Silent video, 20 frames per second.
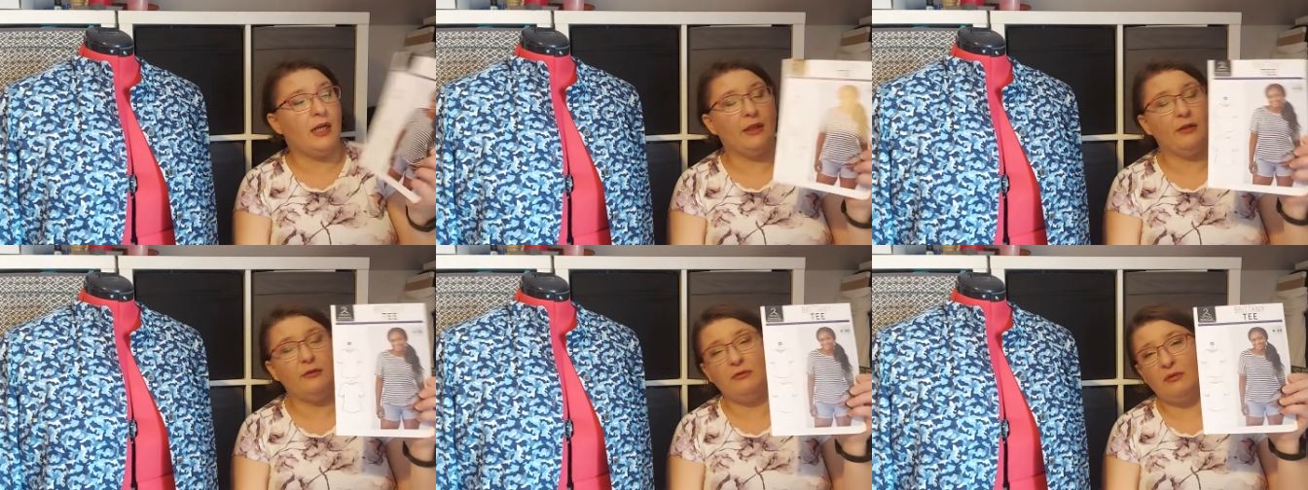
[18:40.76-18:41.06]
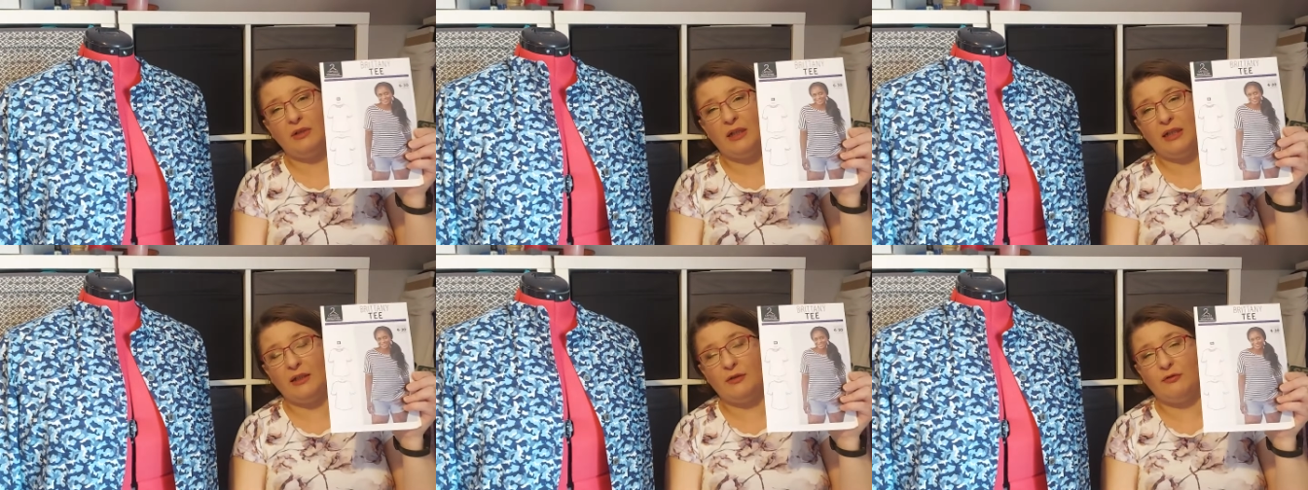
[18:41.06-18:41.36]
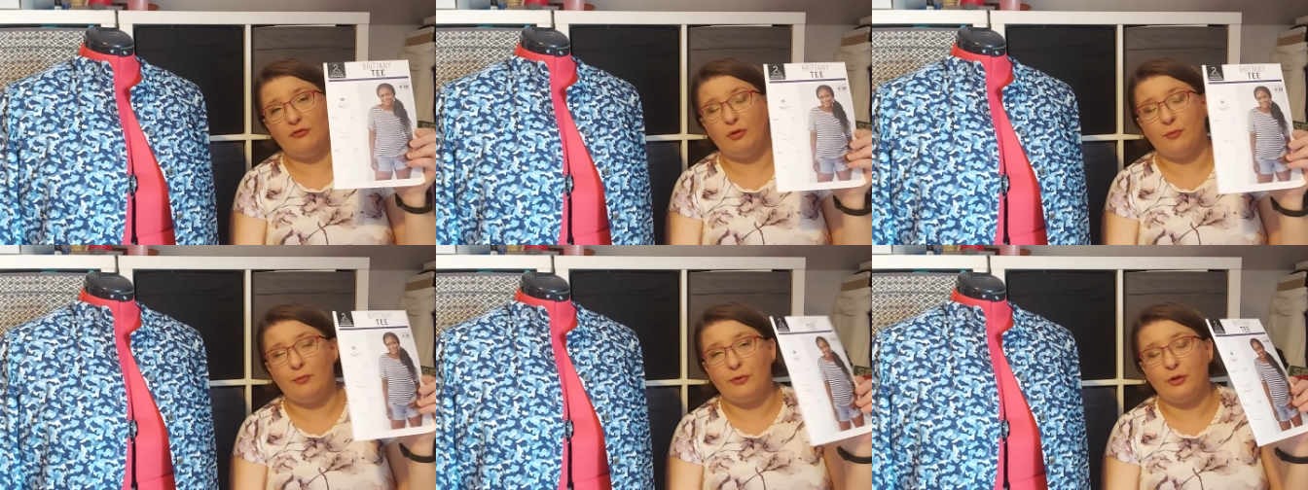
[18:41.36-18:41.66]
I do like
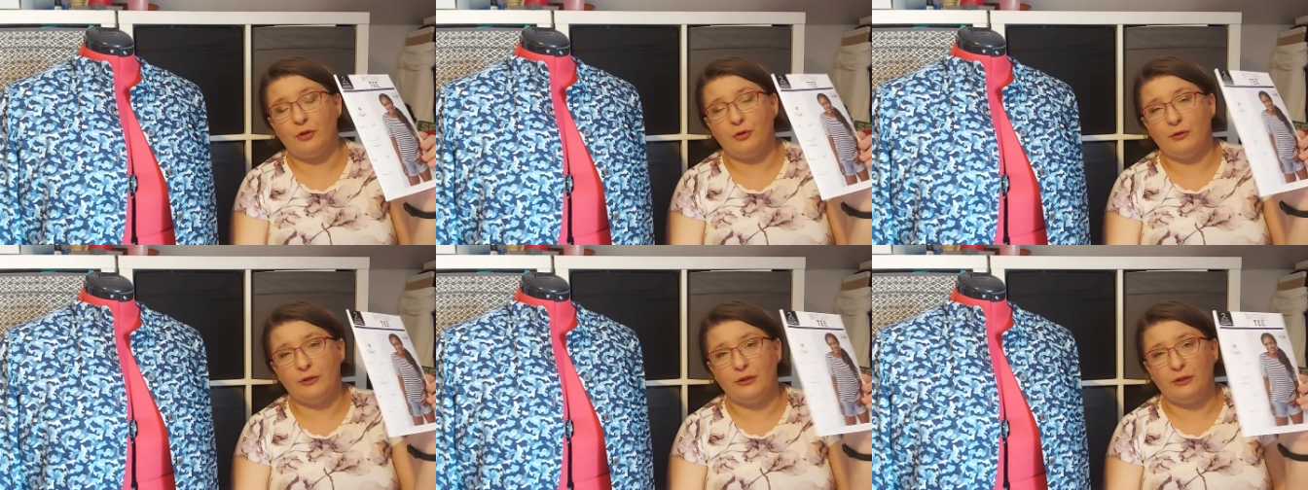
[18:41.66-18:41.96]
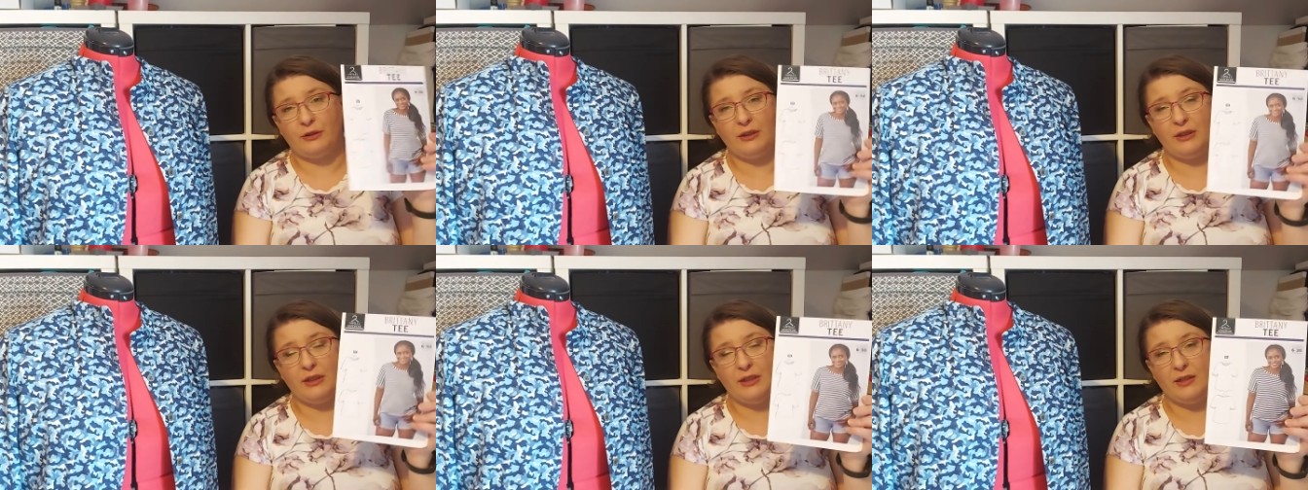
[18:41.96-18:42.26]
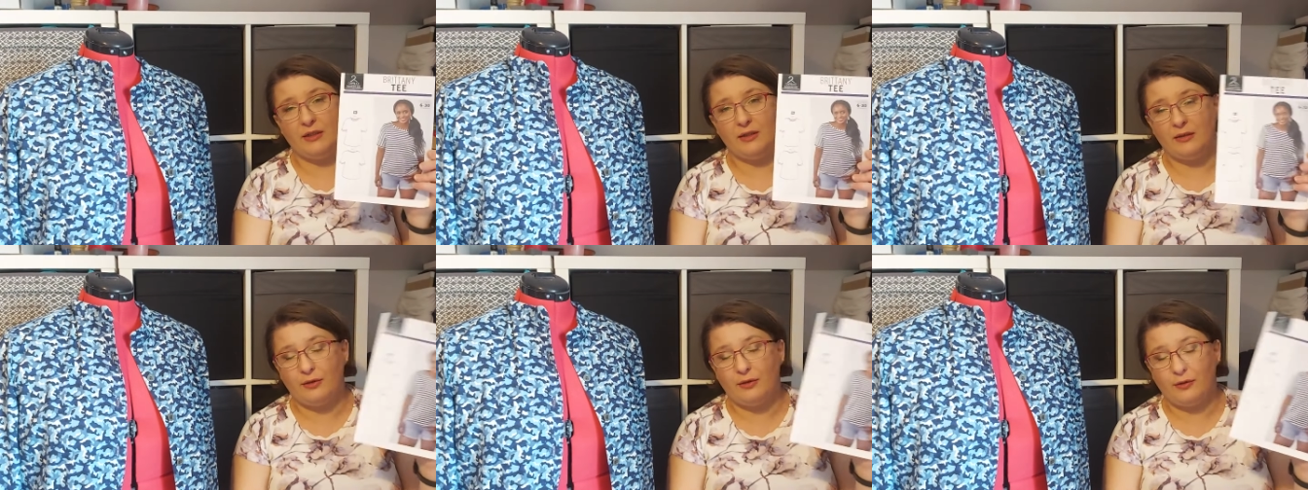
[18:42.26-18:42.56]
drop shoulder
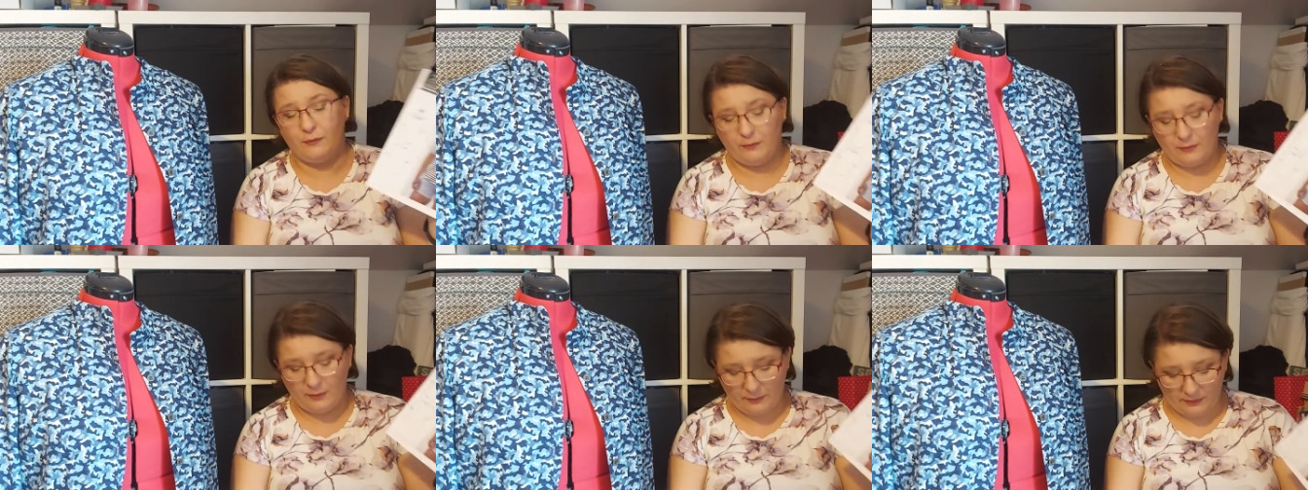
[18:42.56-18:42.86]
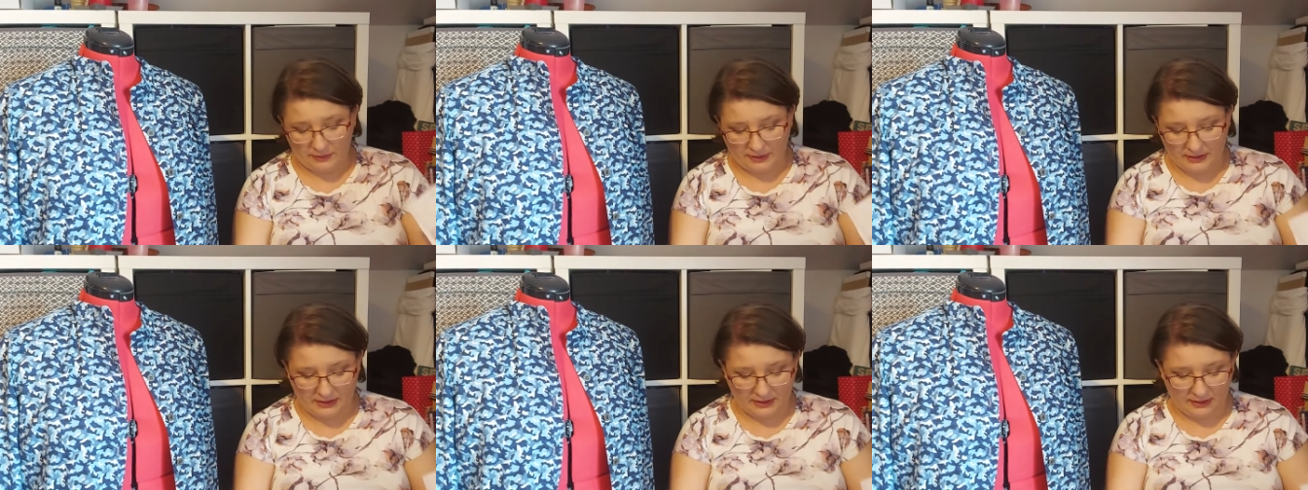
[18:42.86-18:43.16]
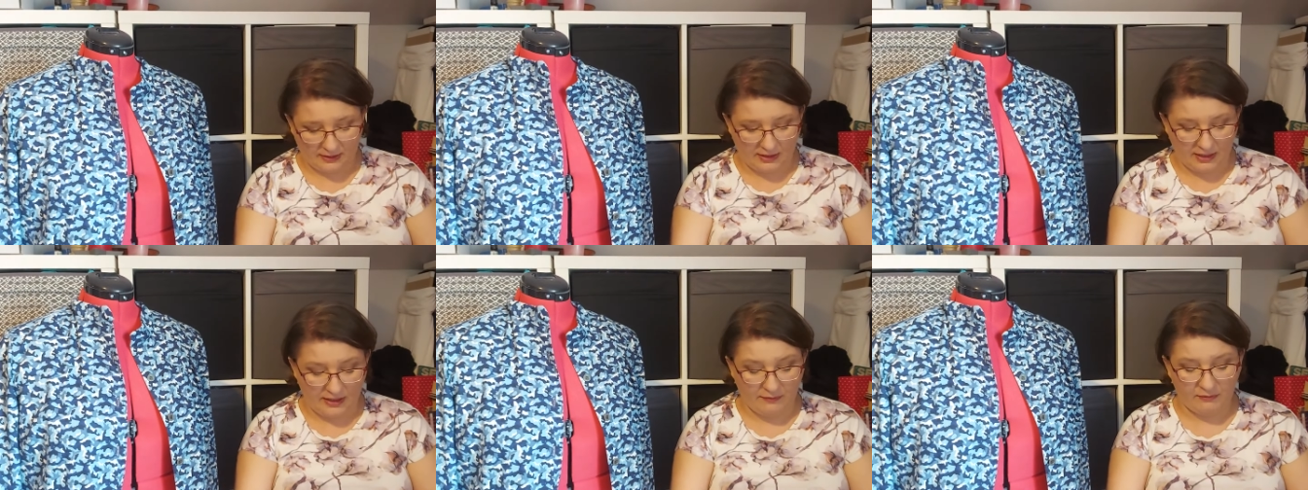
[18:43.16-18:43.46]
tees so we will
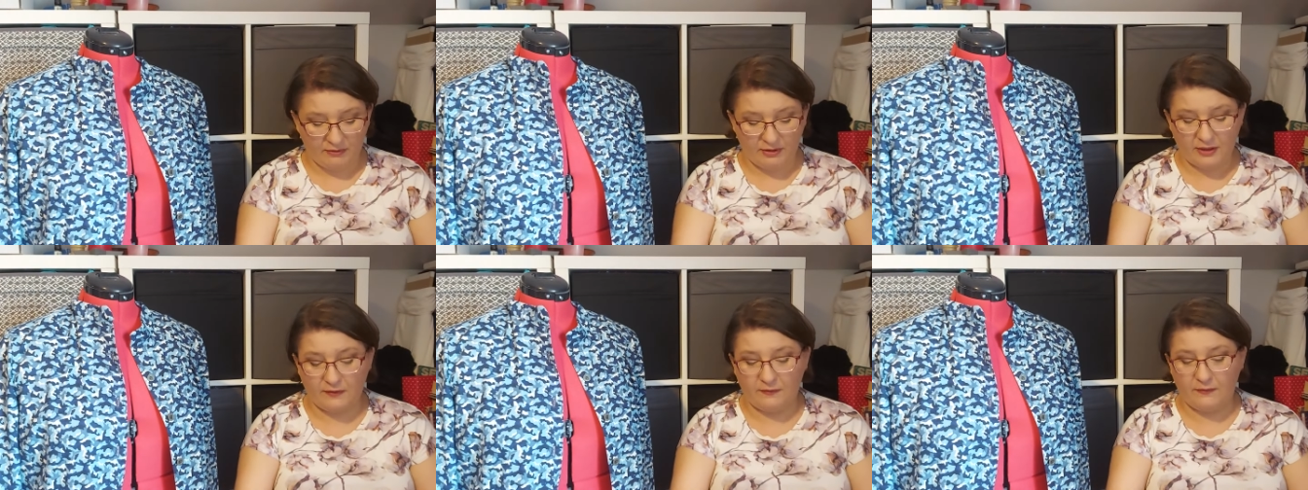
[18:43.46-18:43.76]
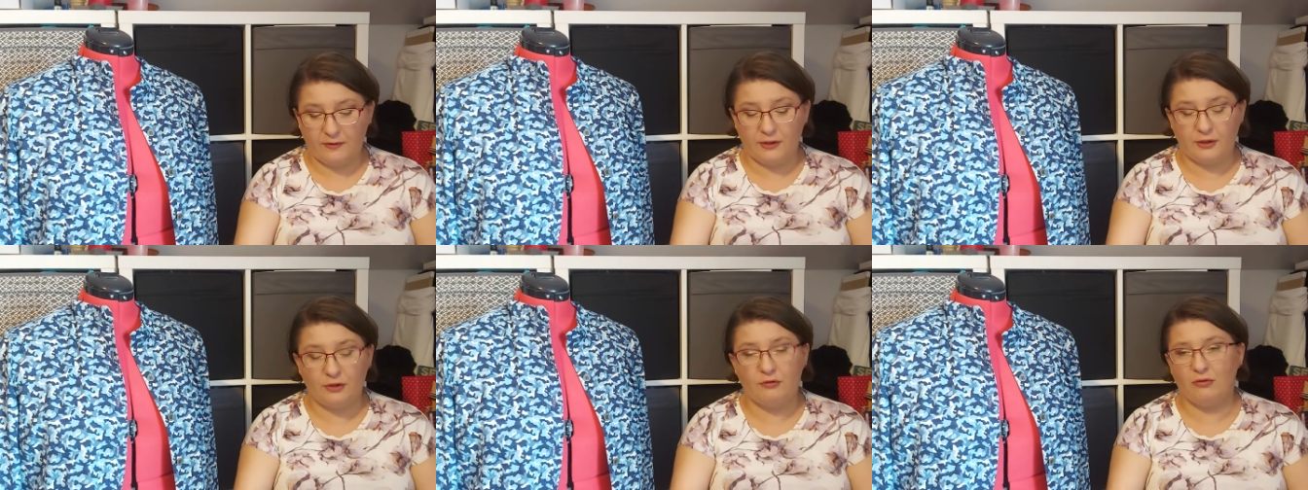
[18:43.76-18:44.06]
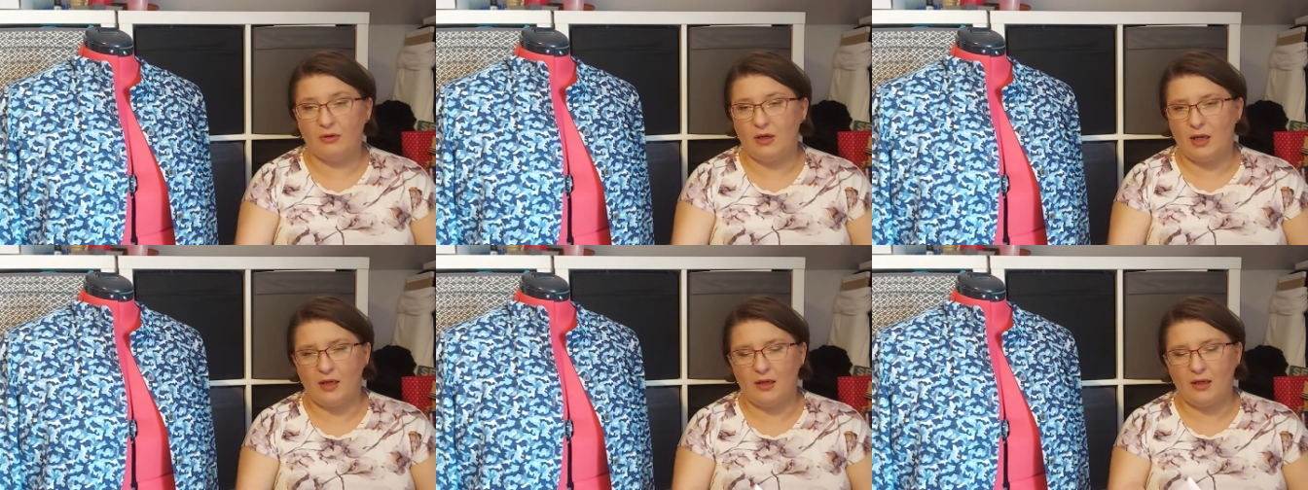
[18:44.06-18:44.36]
see I will give it a
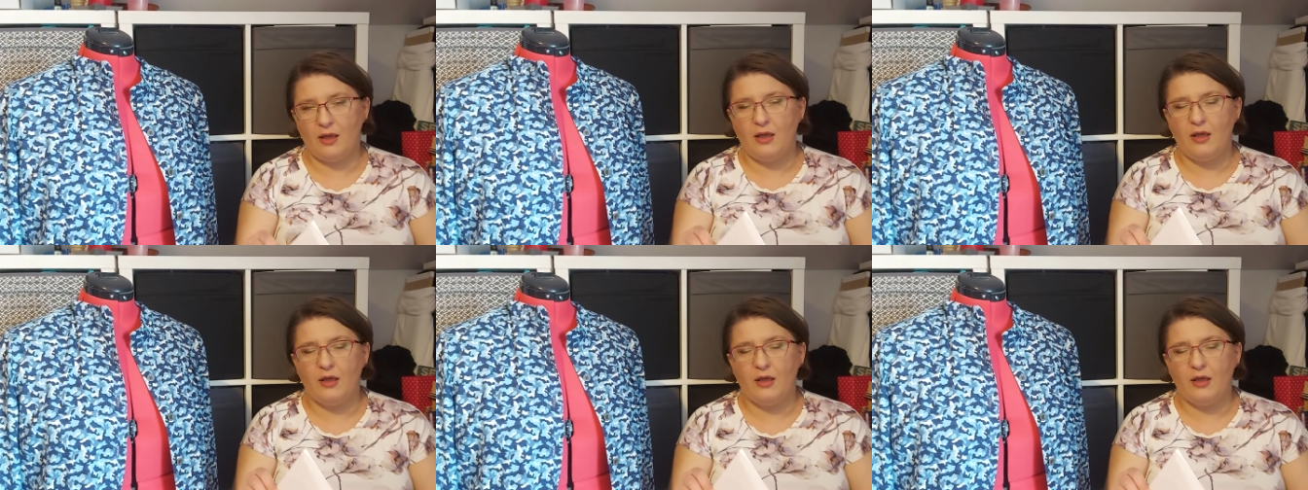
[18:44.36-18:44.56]
try